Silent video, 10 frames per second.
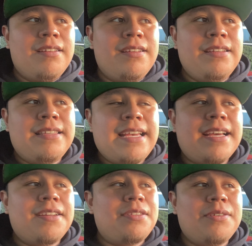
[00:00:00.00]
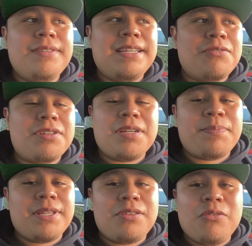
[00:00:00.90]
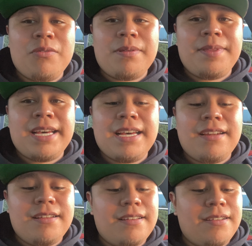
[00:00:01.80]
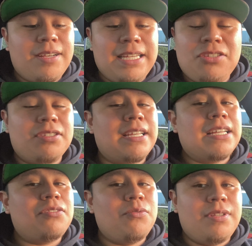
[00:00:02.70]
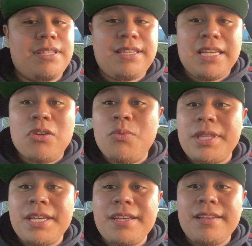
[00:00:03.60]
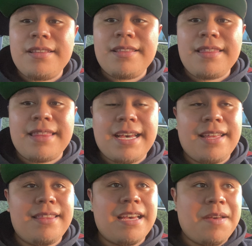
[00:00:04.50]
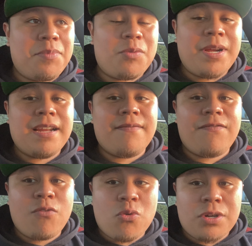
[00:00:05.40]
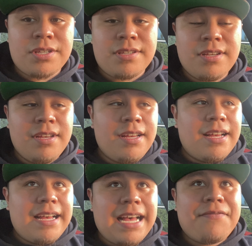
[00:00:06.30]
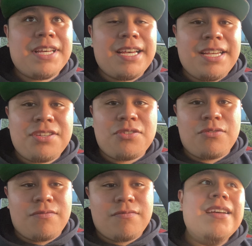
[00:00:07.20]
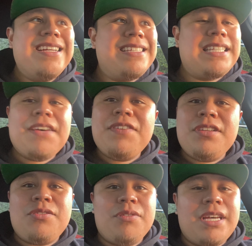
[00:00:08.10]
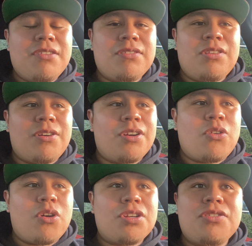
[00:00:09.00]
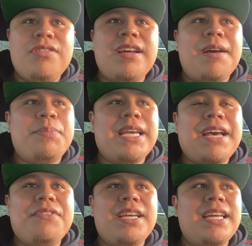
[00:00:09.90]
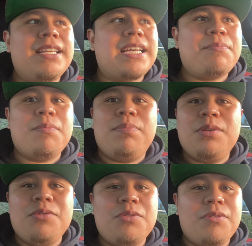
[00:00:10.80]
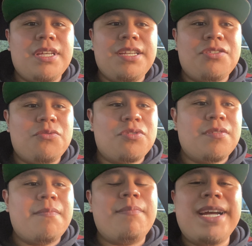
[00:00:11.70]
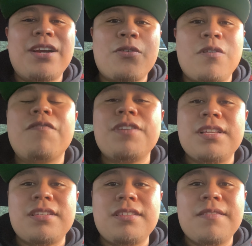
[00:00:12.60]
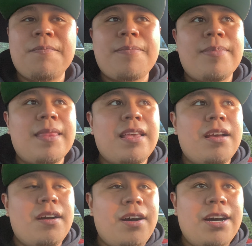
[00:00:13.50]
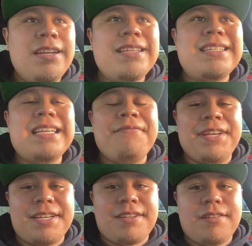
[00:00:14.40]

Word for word: He's taking it to the dealership and they told him that he just has to deal with it that the M3 and M4s have that issue. A $72,000 car should not be having any type of Bluetooth issues. My girlfriend's Honda Civic